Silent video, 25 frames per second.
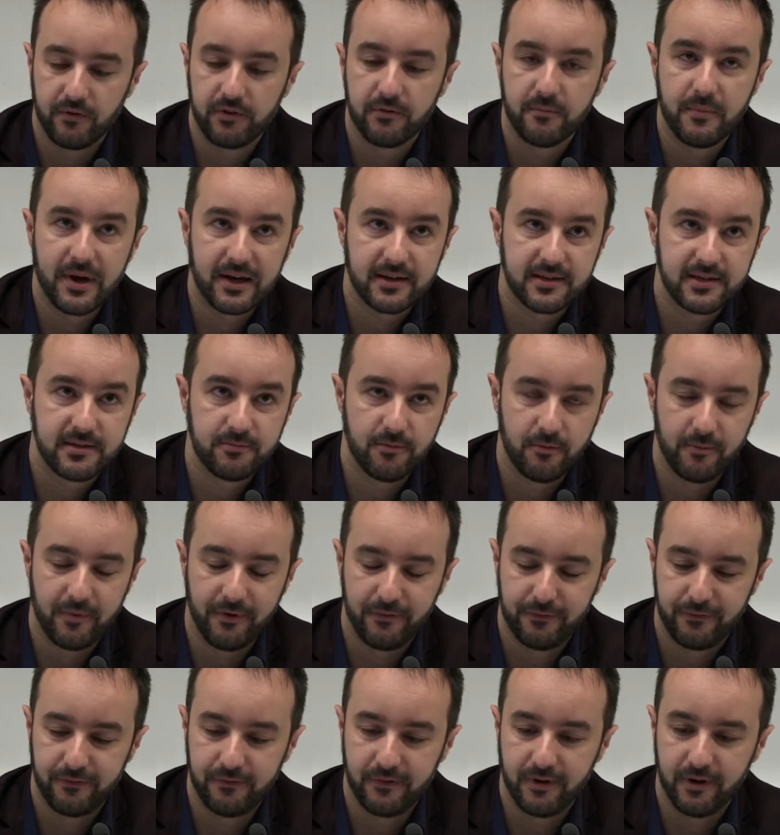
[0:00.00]
with a
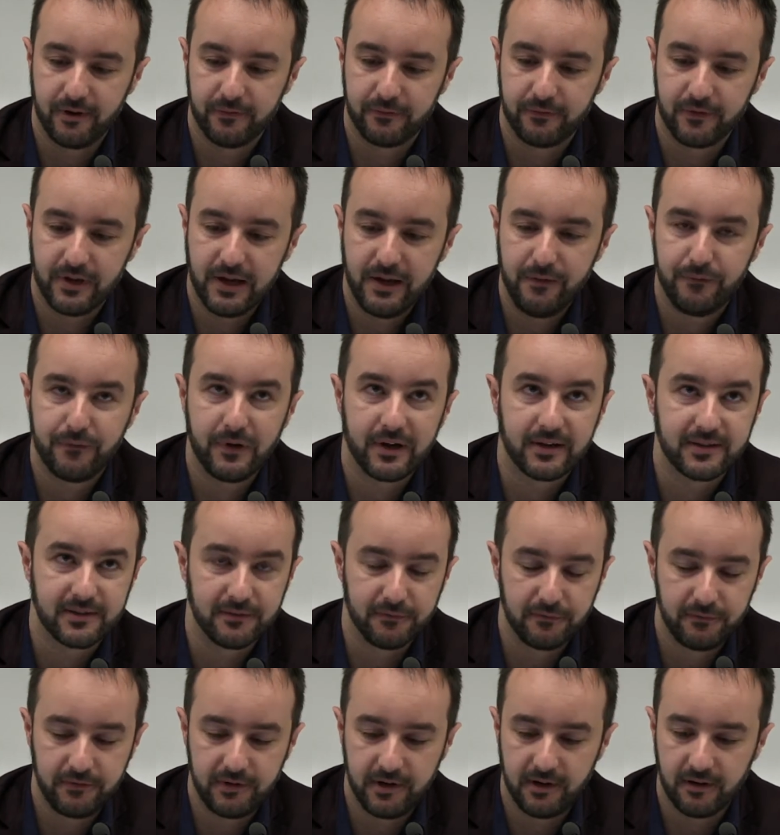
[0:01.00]
maximum of
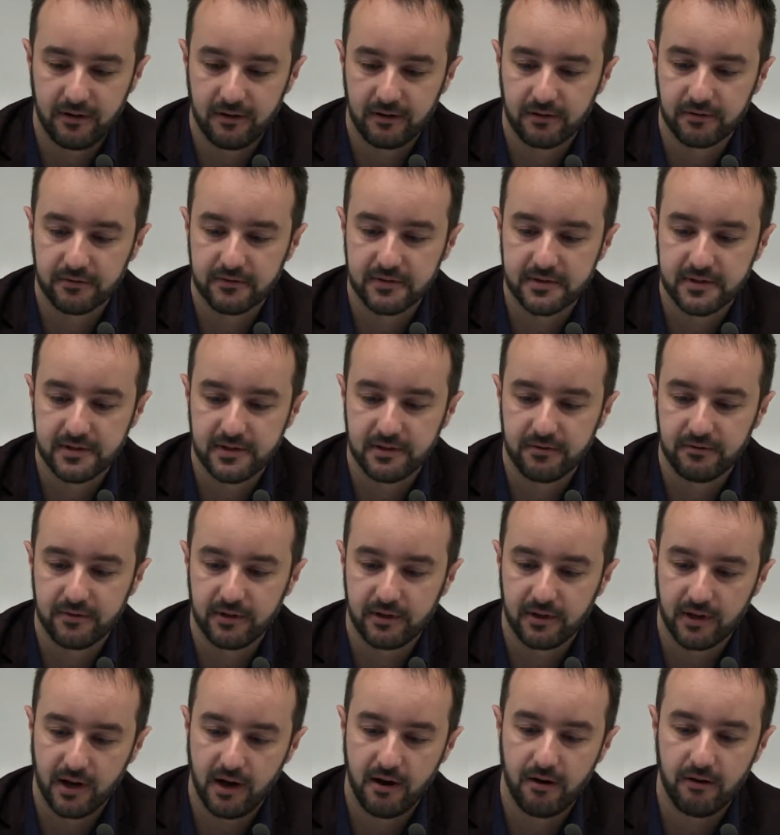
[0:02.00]
effect and fear
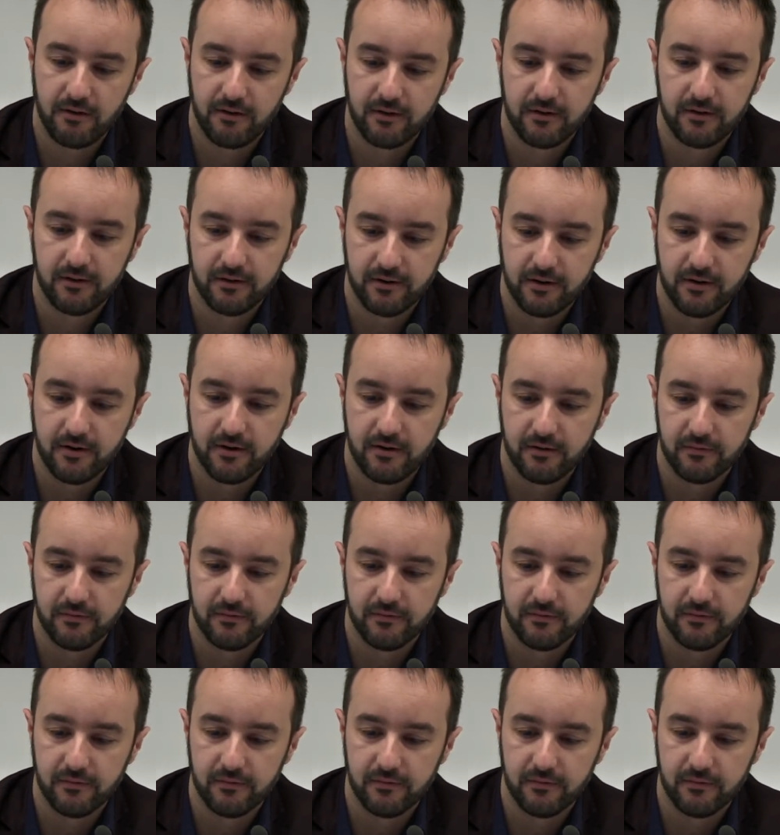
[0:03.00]
considering our